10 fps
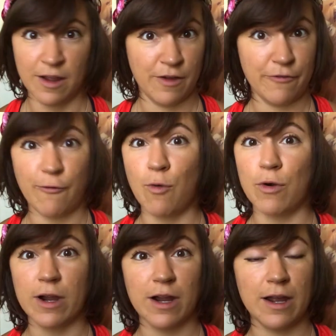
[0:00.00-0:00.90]

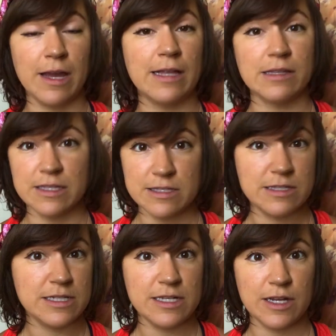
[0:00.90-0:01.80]
for at
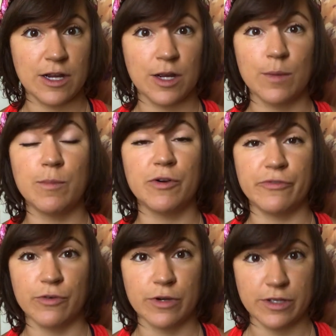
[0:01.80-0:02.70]
least a year
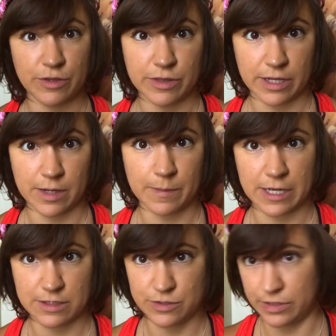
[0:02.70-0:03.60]
before you think
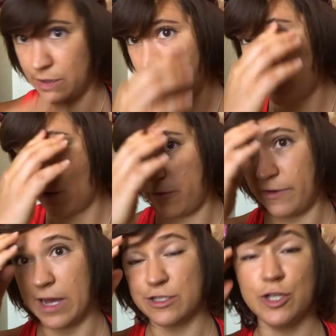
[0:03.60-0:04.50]
about doing a water
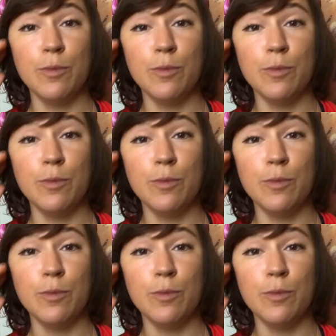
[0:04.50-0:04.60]
fast.